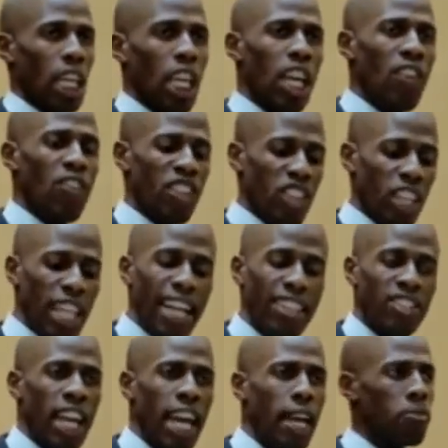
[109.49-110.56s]
even to that
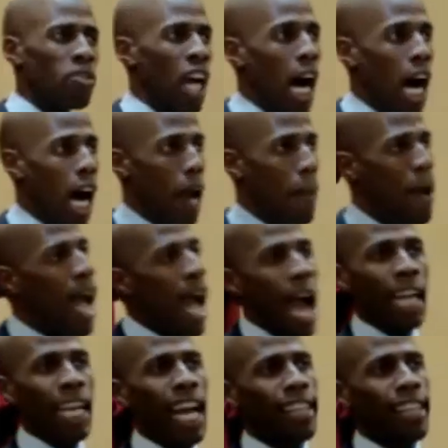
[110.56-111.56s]
same time. And